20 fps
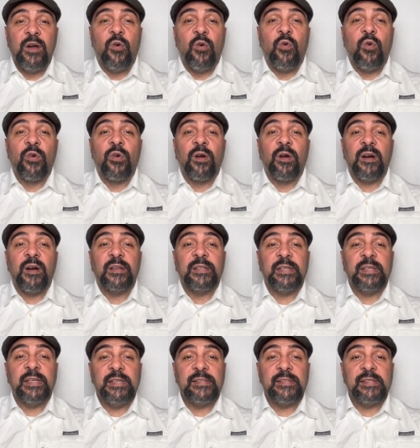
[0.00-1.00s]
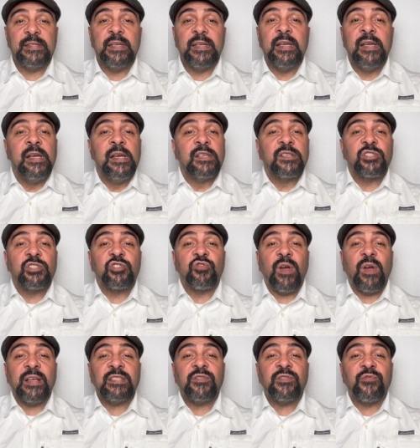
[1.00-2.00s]
or uneasy.
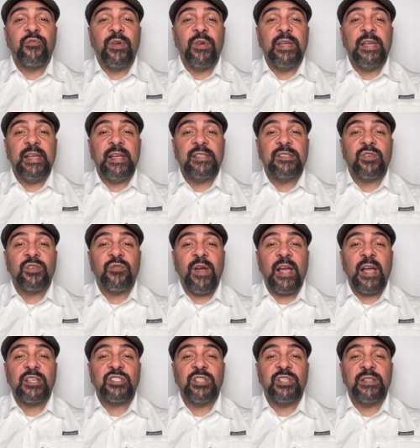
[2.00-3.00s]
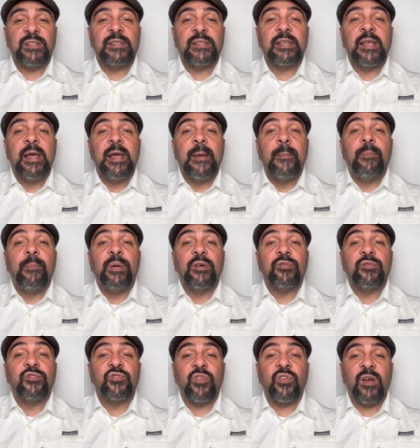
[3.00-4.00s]
Stress free interactions
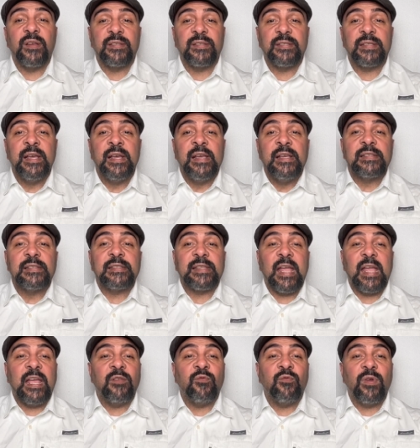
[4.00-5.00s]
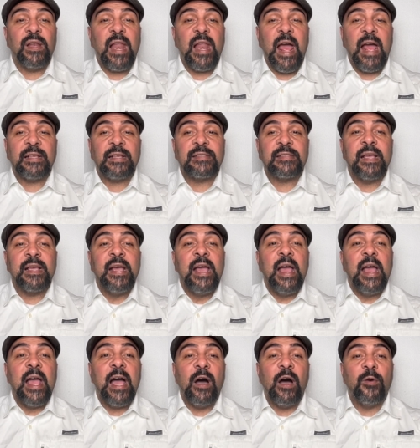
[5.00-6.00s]
build trust. Staying relaxed
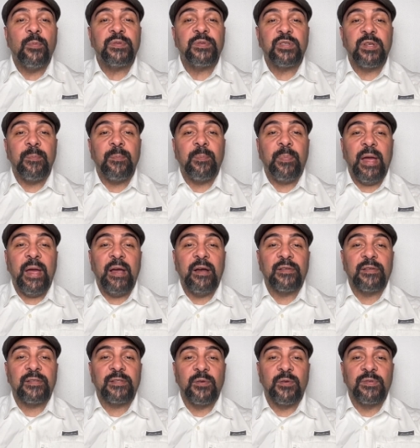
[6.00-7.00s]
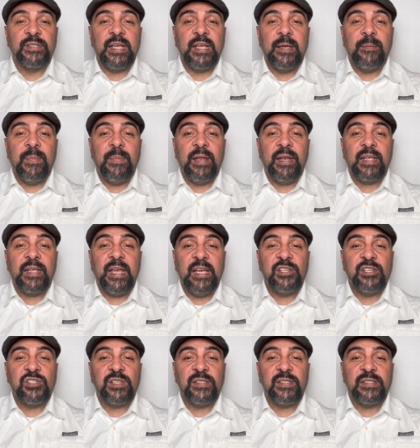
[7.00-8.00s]
helps your pet associate
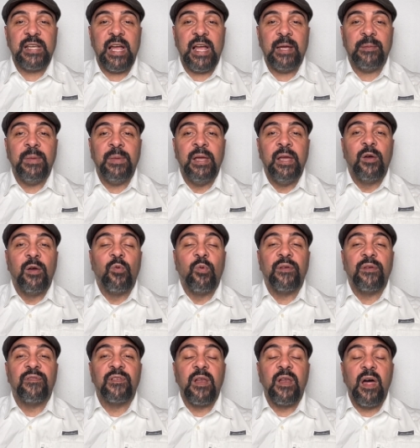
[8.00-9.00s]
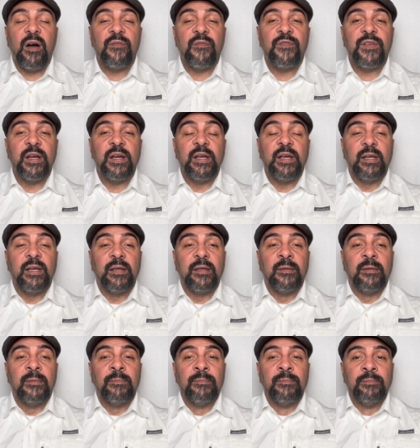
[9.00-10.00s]
medication time with love,
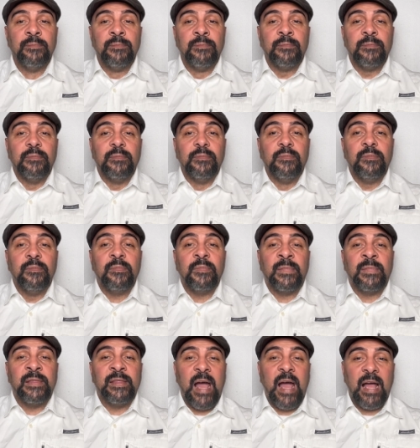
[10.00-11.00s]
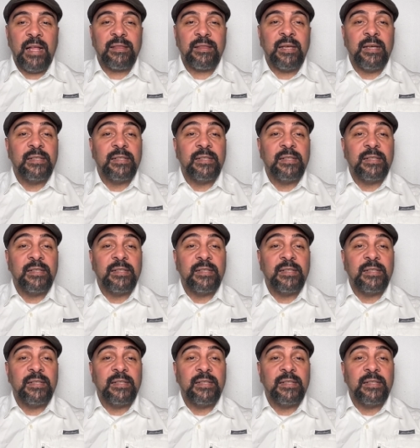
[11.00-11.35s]
not